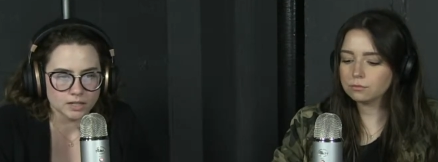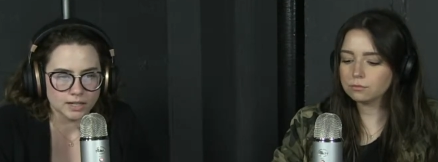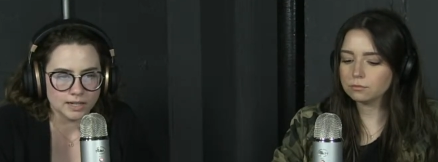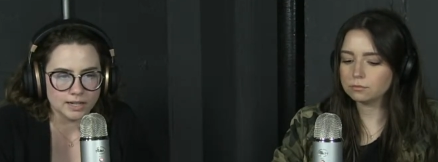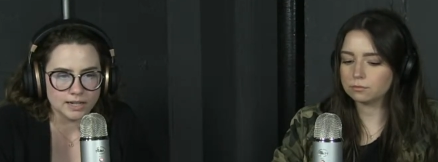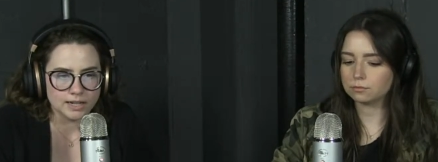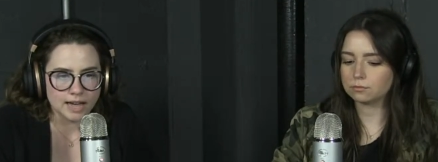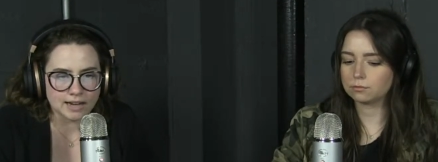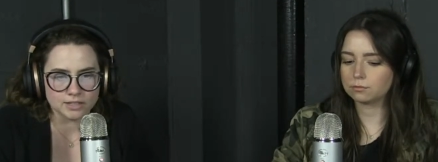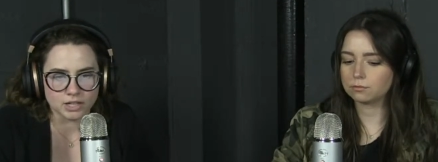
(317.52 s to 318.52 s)
Speaker 1: he
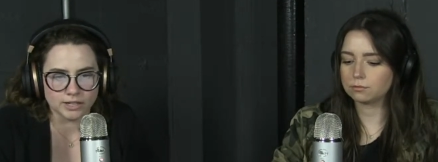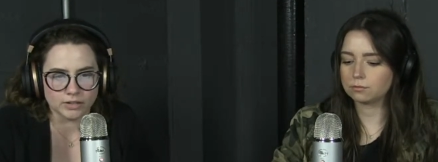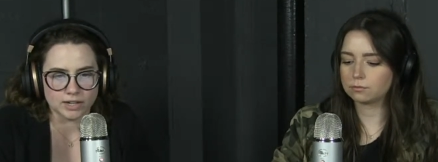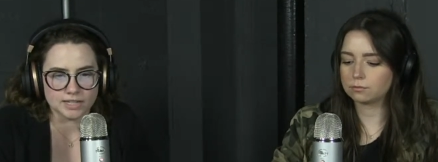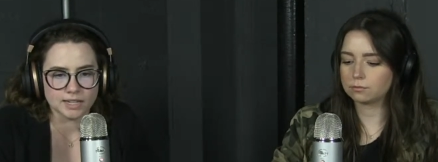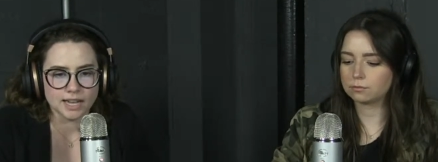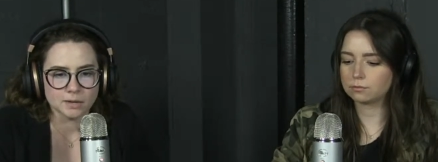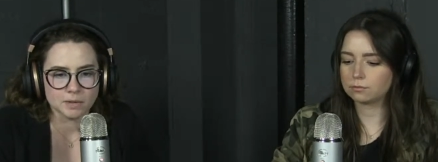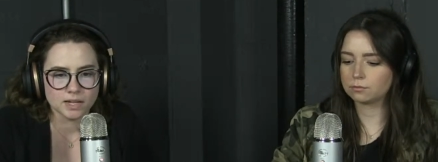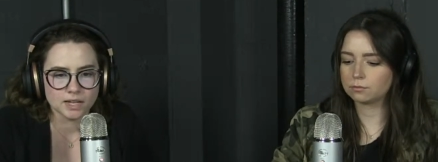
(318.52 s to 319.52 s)
had a song in Grey's
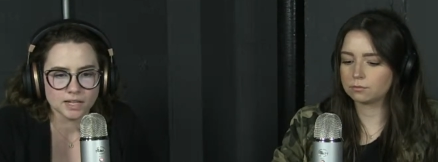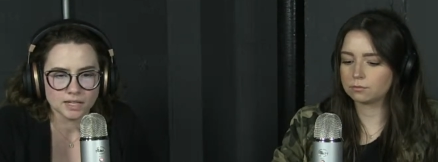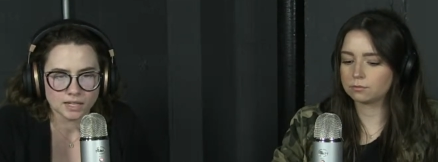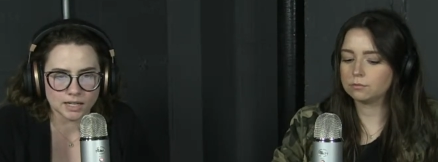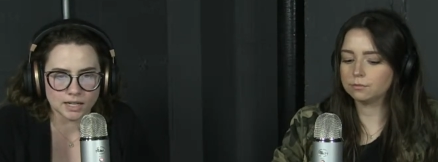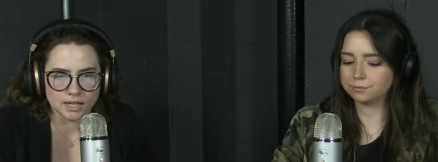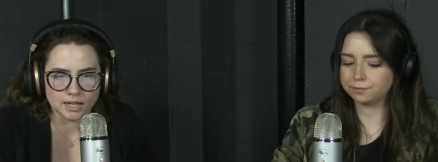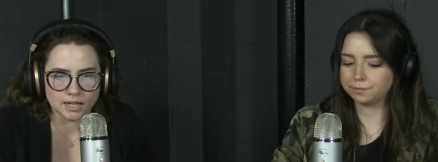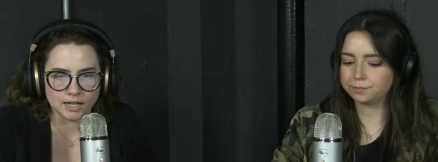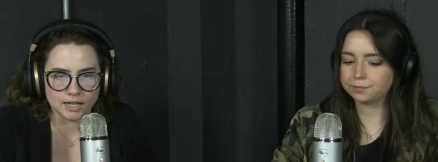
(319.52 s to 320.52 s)
Anatomy.
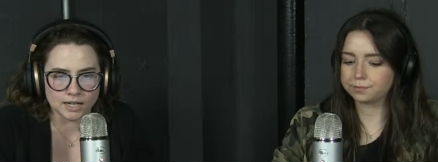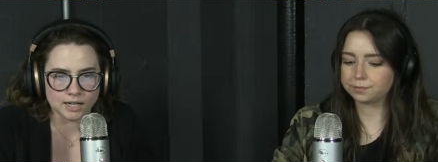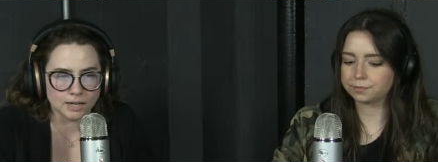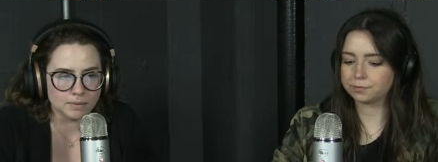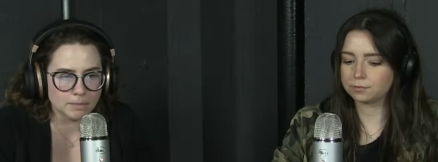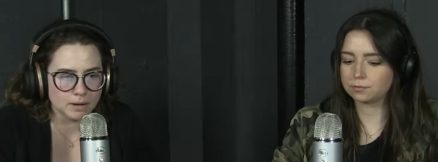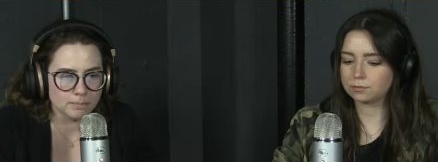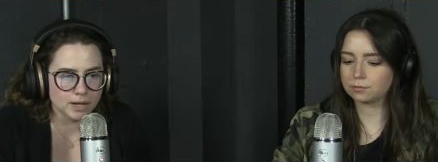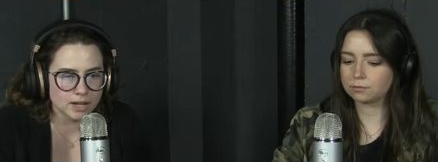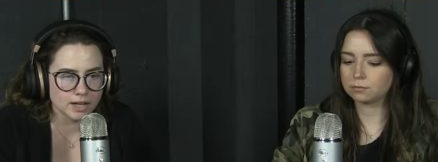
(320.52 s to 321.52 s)
Uh, ba, ba,
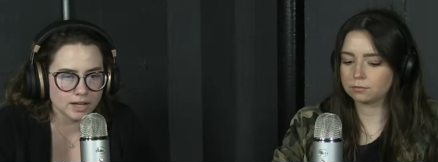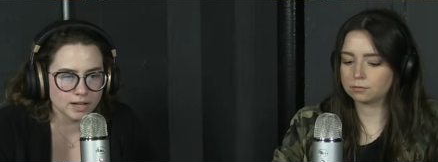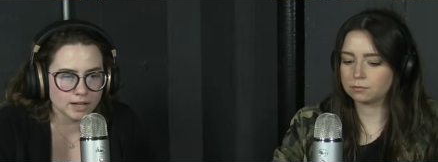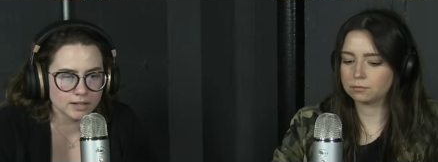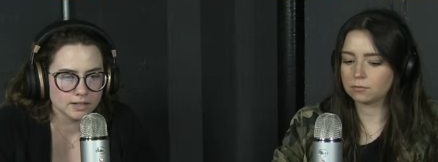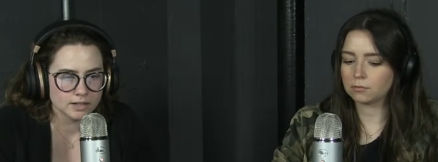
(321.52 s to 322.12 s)
ba.